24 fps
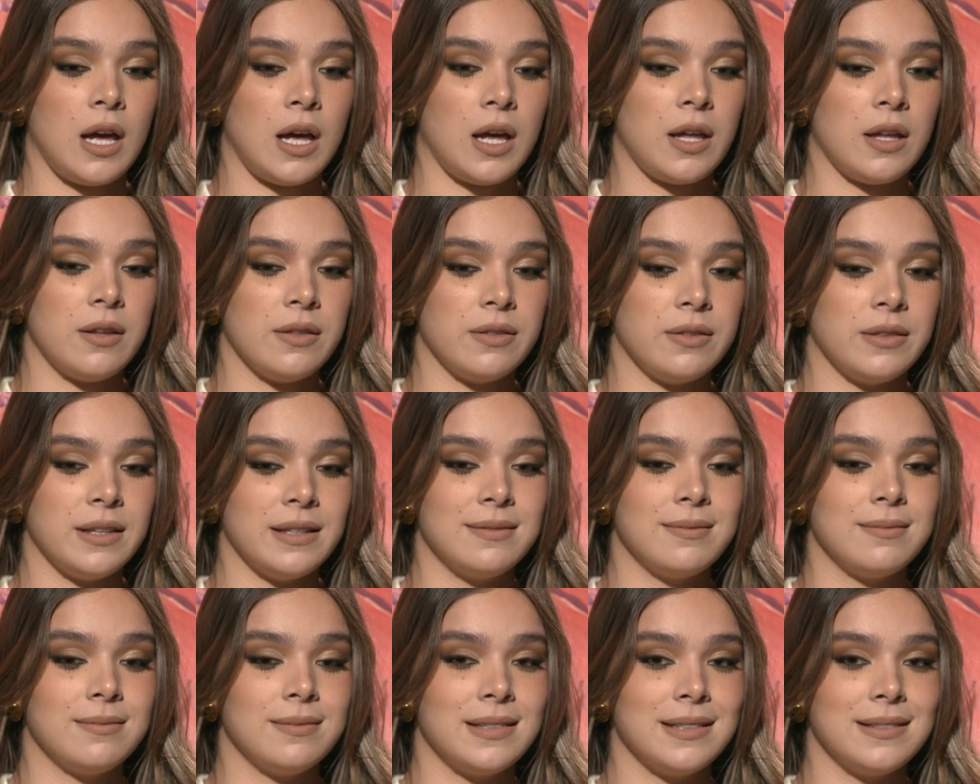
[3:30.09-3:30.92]

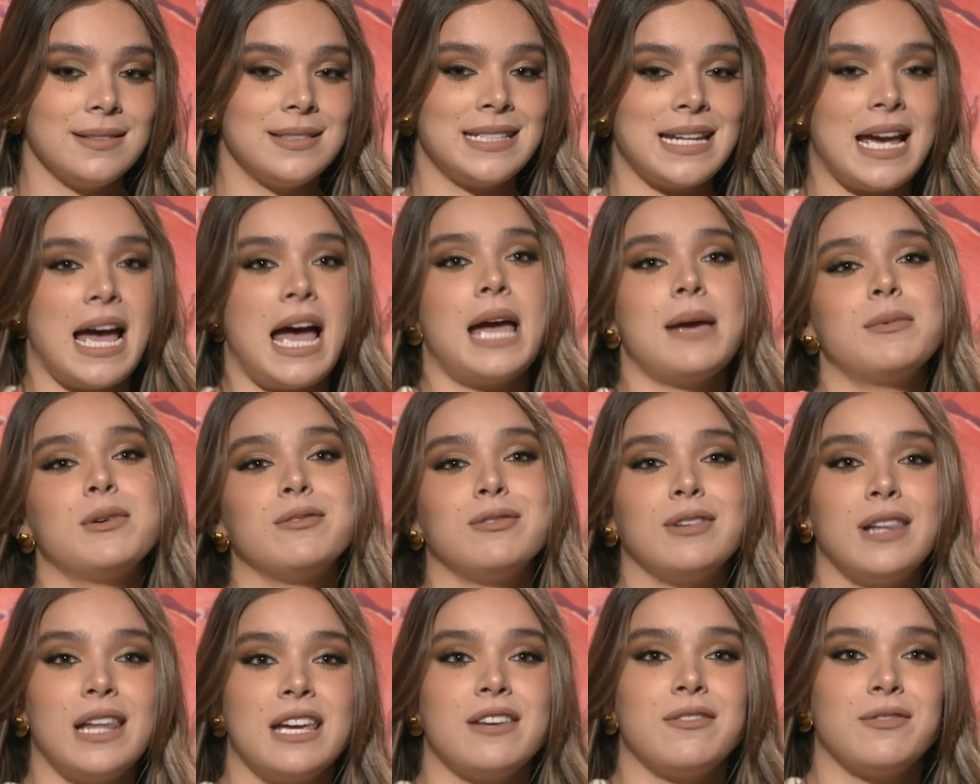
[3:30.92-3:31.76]
the
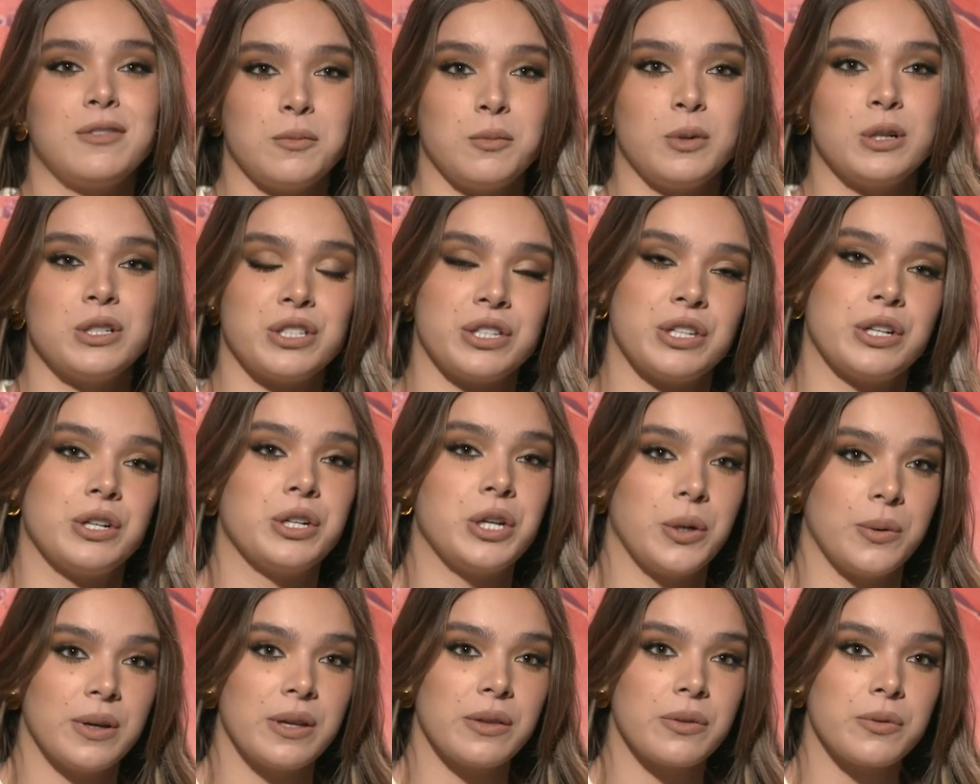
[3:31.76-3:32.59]
time of life in which
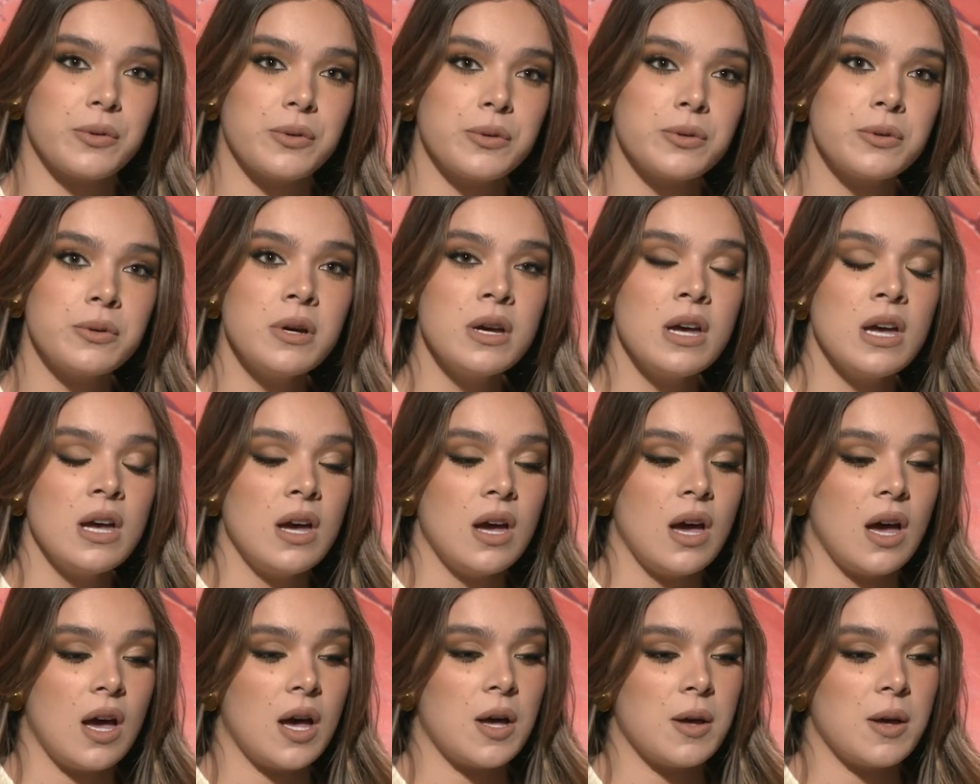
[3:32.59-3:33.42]
they're going through.